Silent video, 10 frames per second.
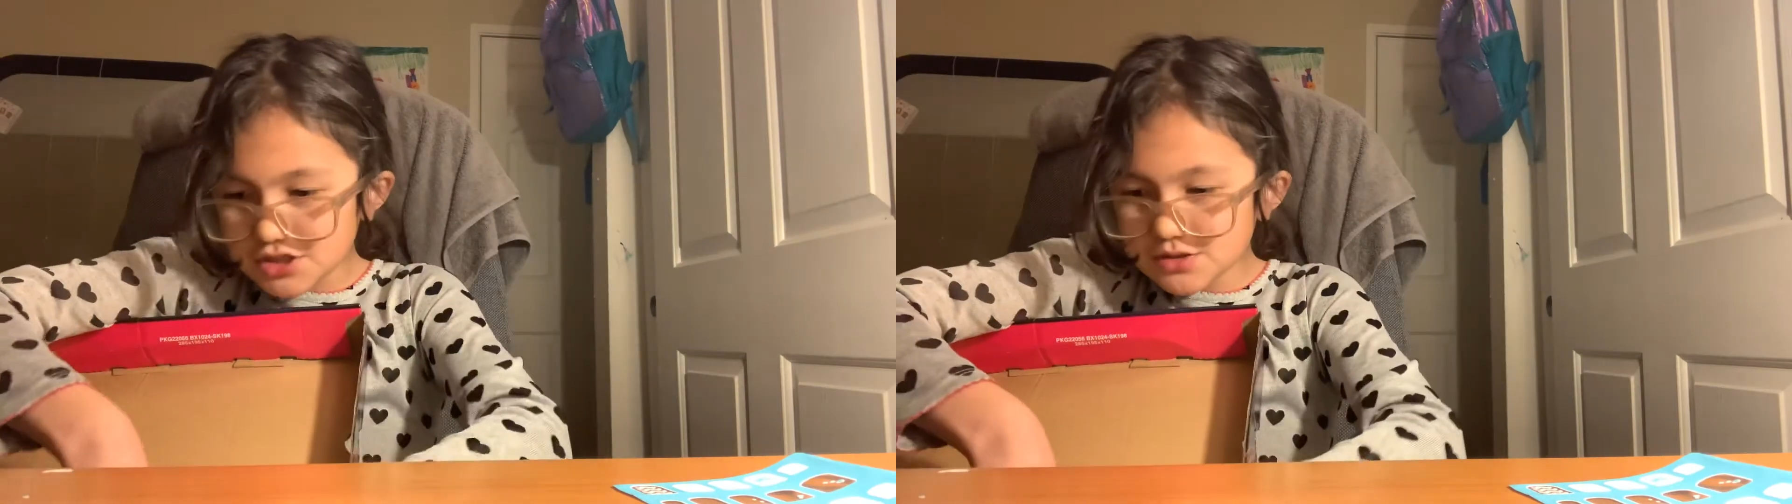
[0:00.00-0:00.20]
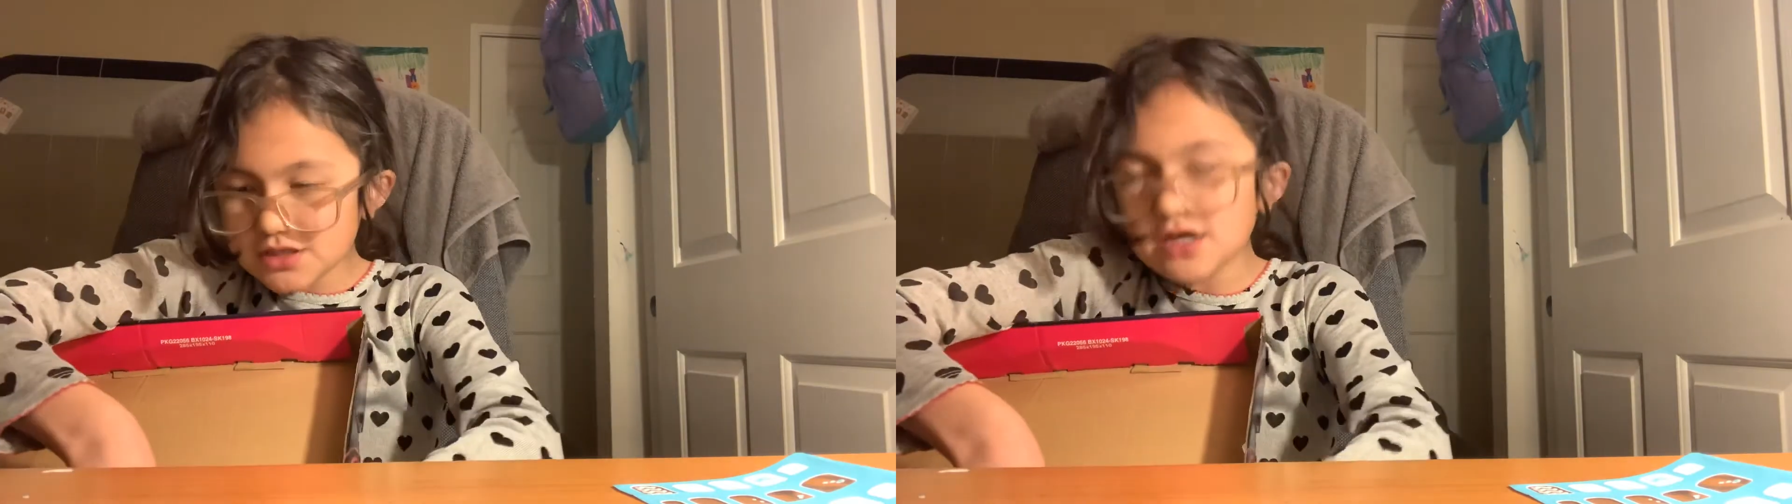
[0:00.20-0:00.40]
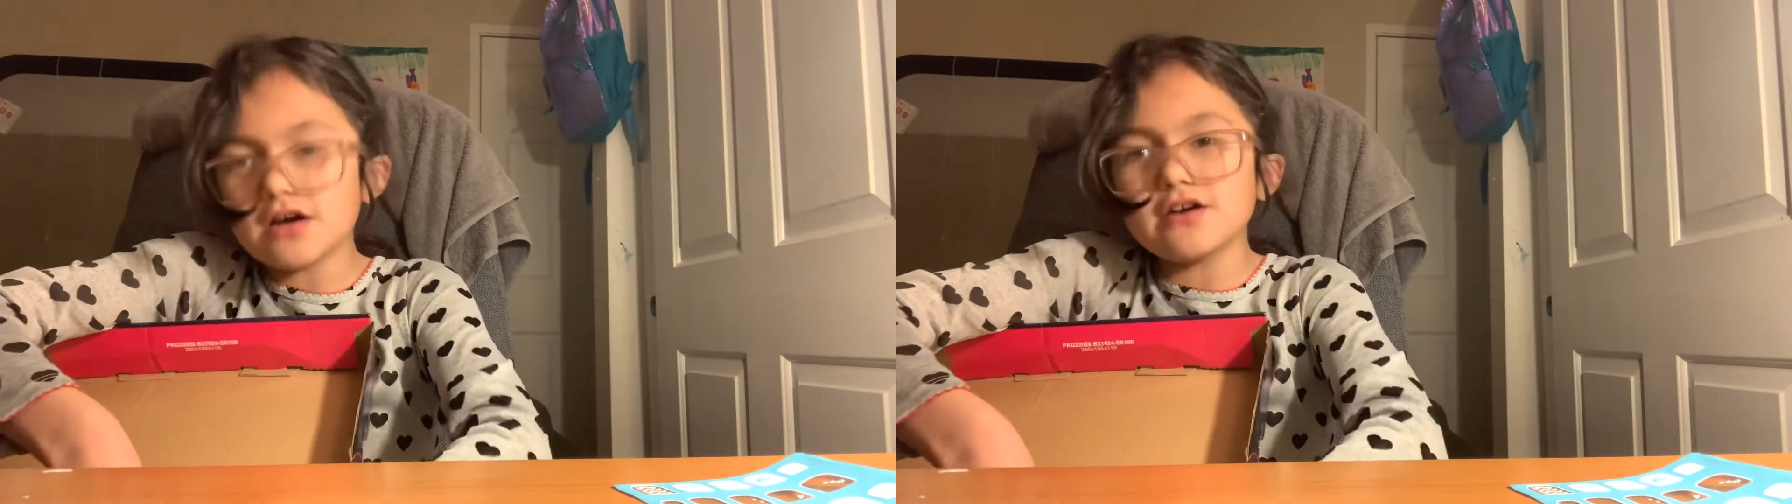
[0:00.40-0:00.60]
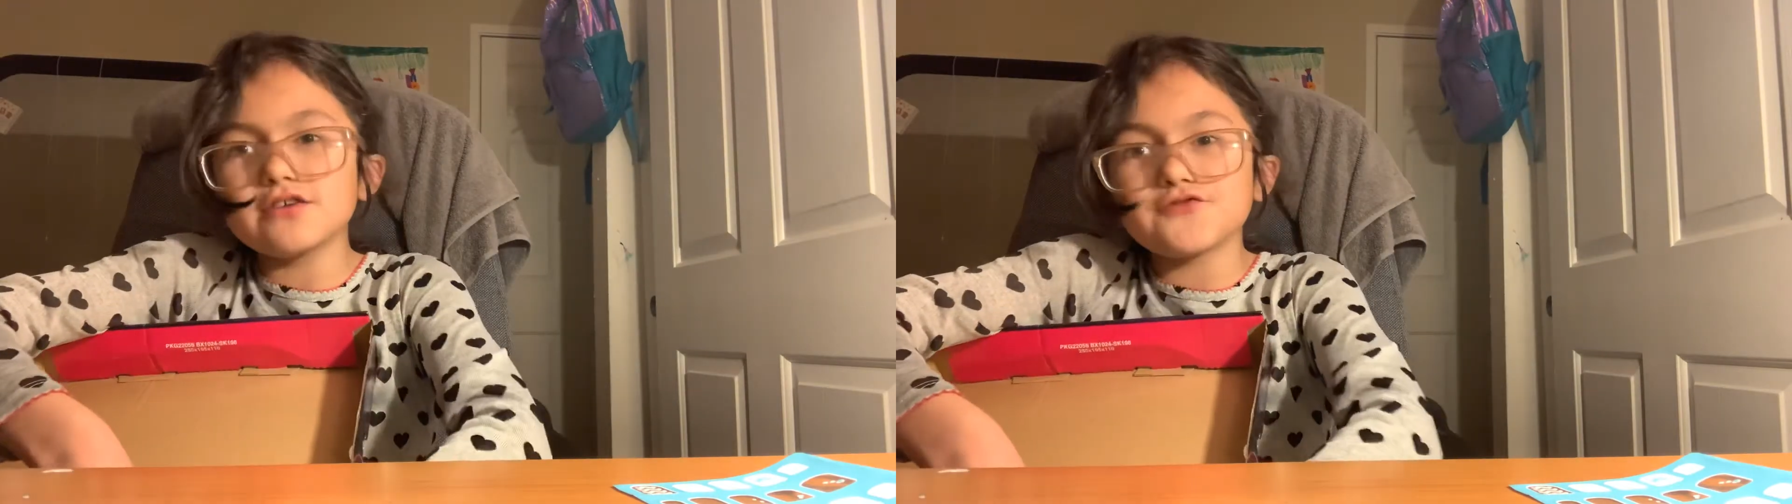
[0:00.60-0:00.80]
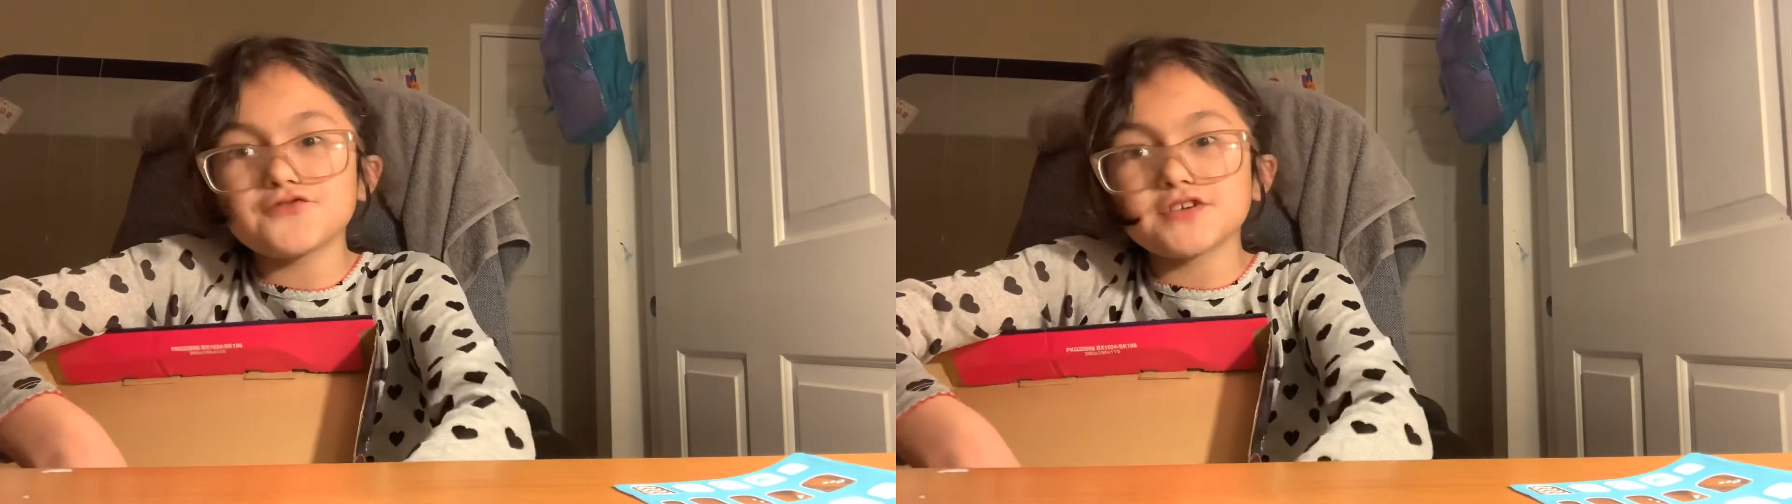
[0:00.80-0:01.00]
shoes I got
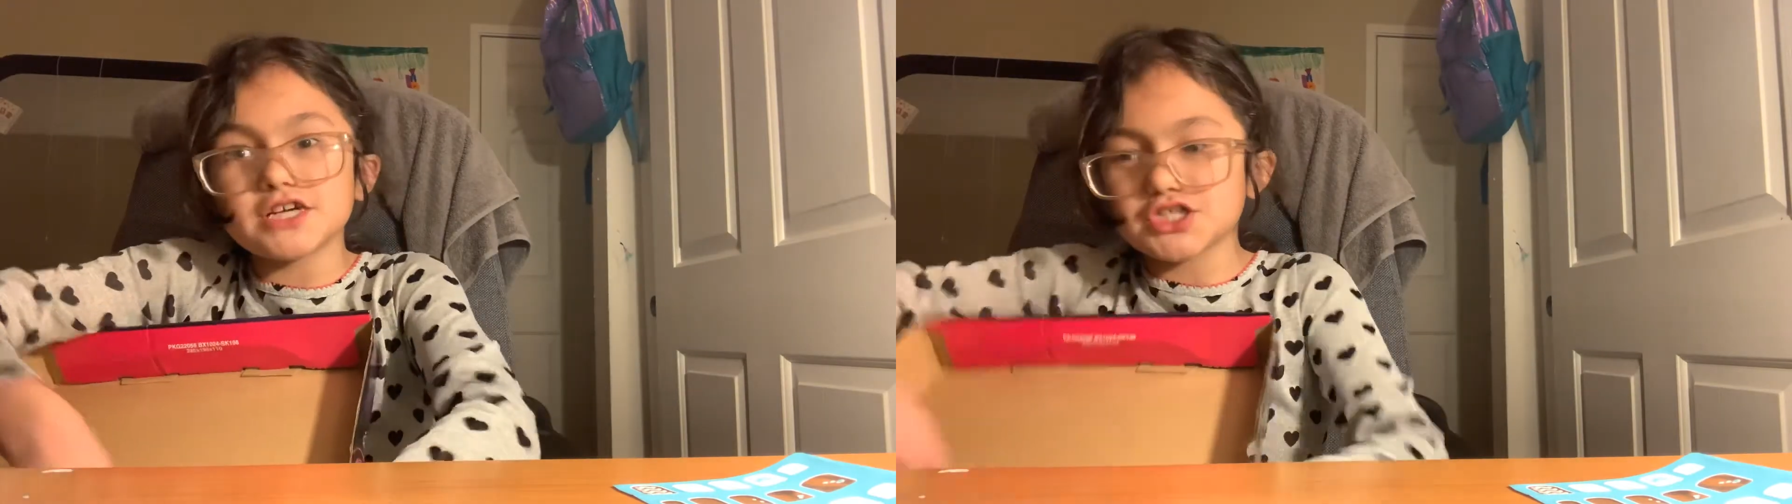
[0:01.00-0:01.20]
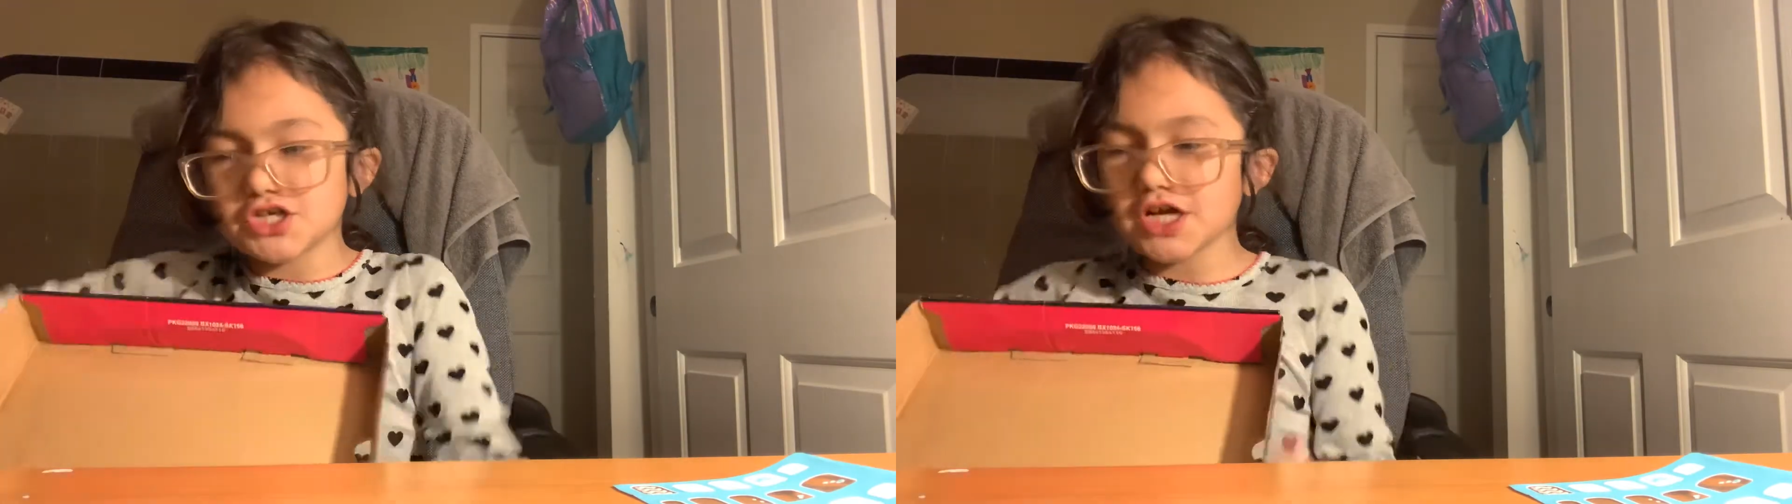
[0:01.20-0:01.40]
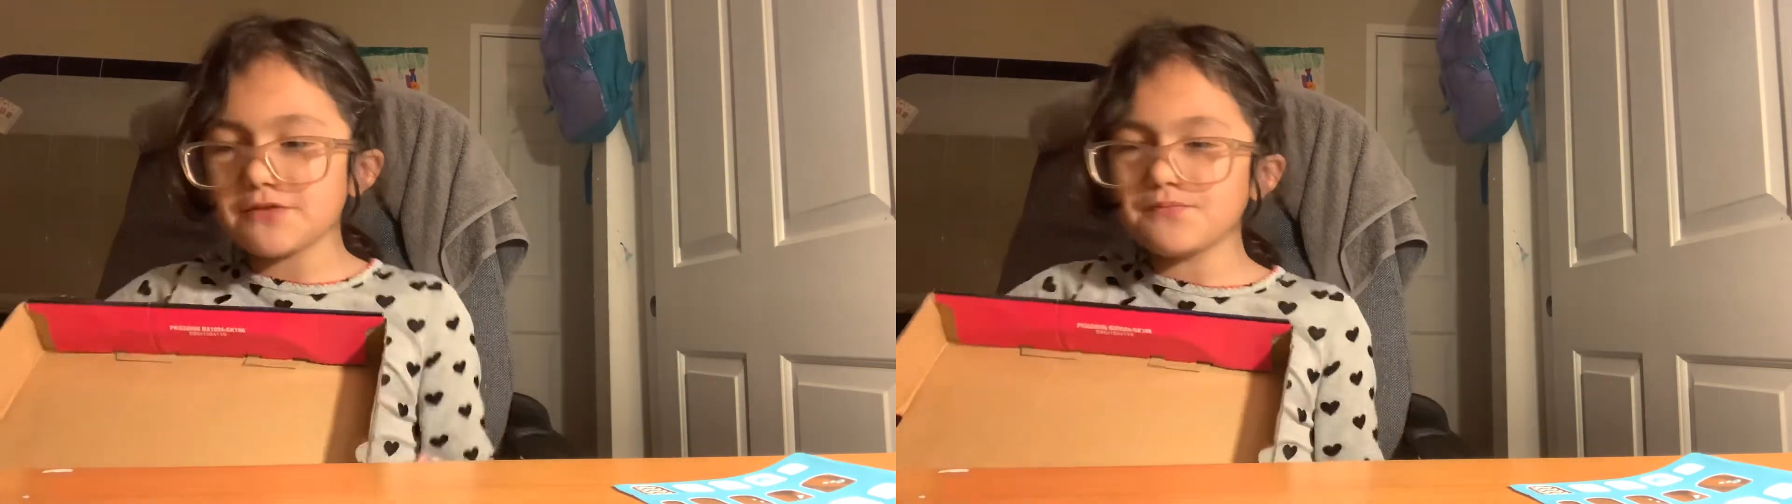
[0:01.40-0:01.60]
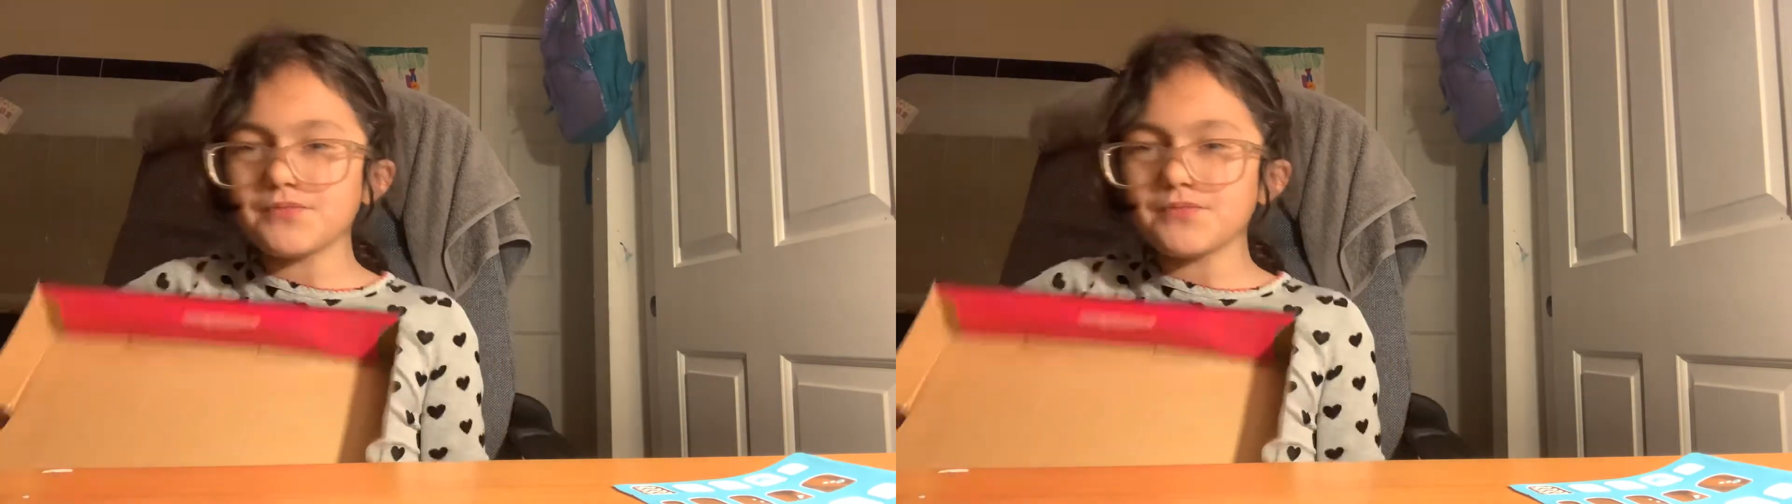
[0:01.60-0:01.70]
yesterday.